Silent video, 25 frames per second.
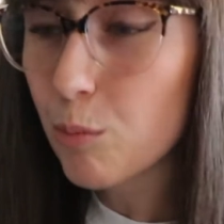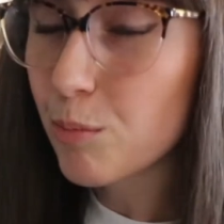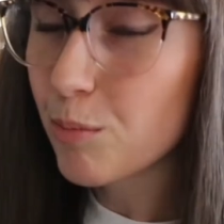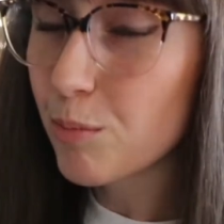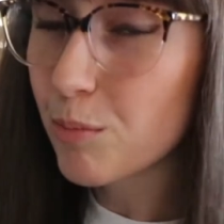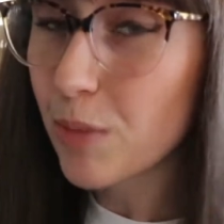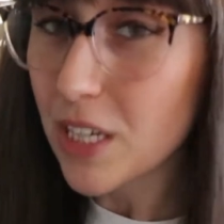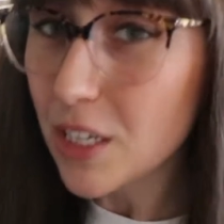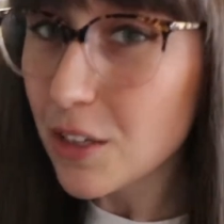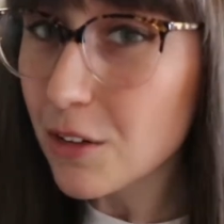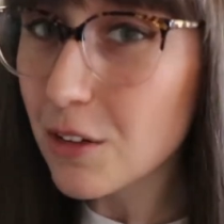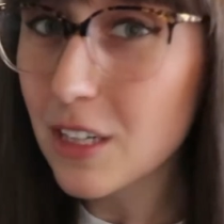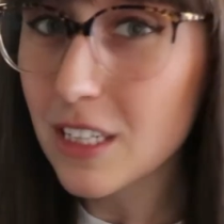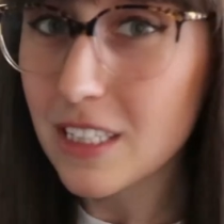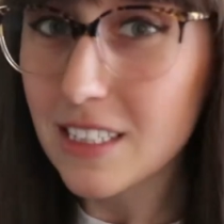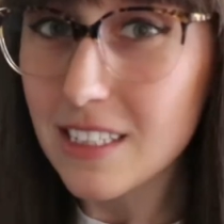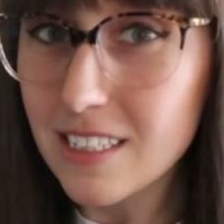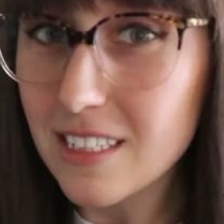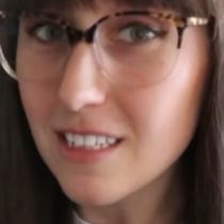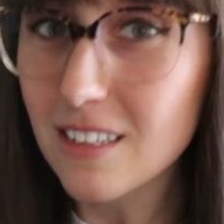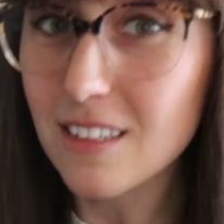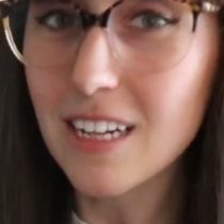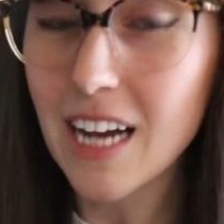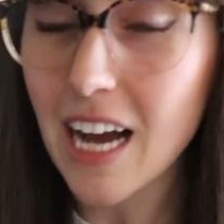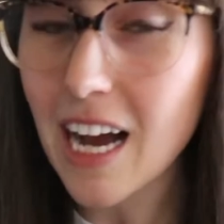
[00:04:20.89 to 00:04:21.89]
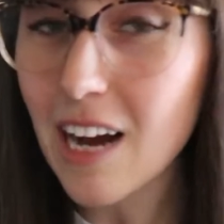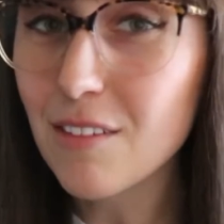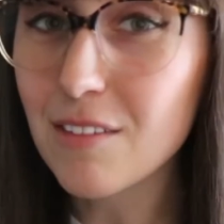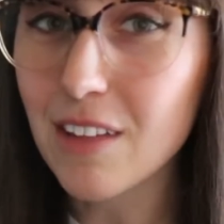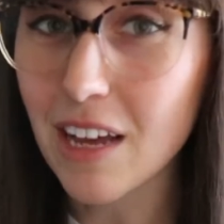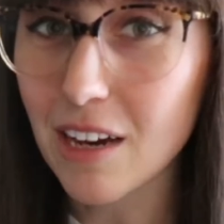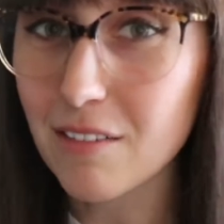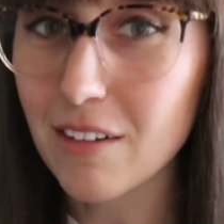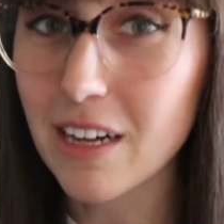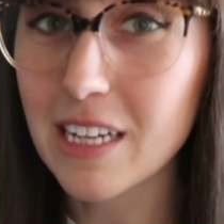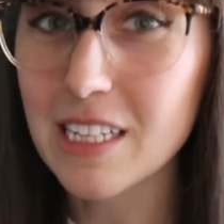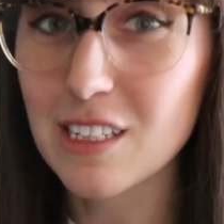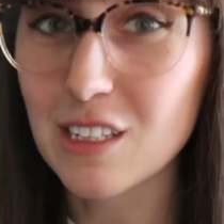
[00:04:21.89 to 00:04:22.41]
but you could still have
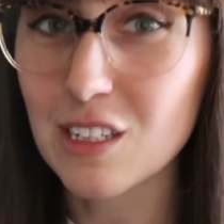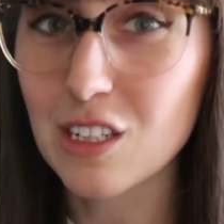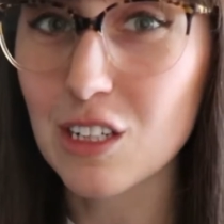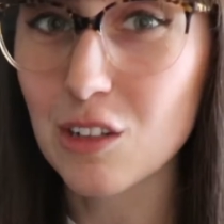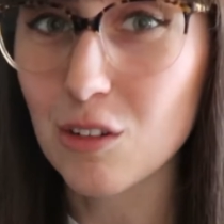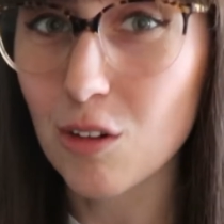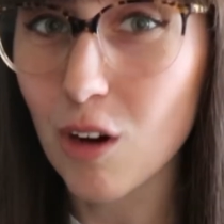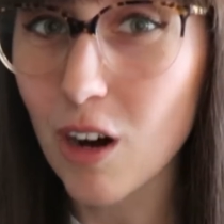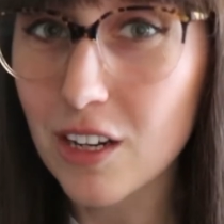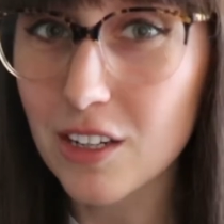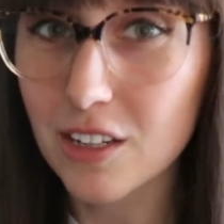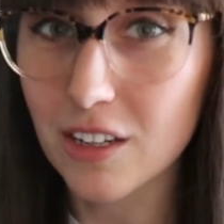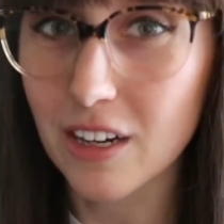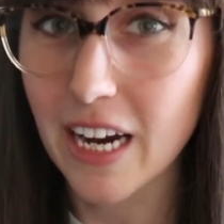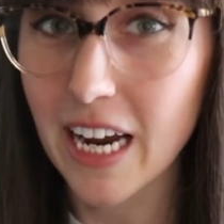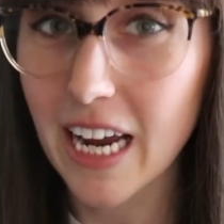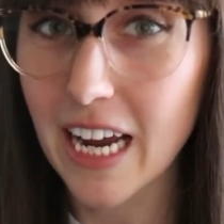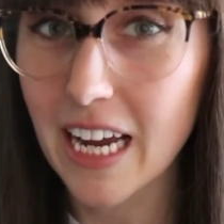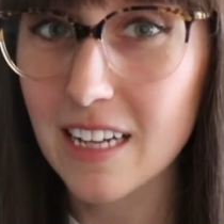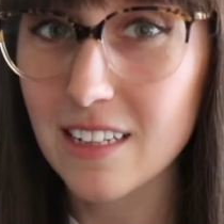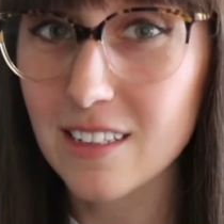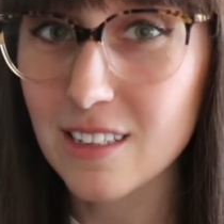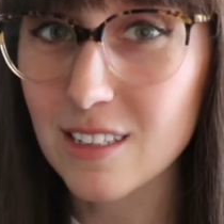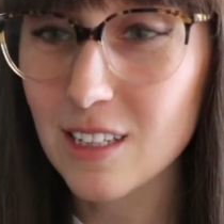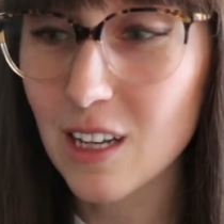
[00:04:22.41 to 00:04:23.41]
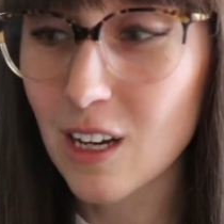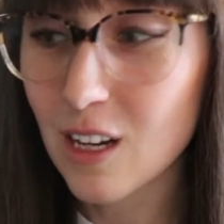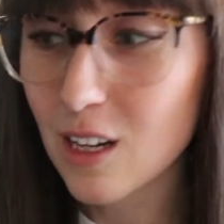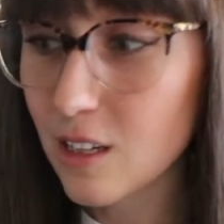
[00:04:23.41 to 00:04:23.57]
that residue on your hands.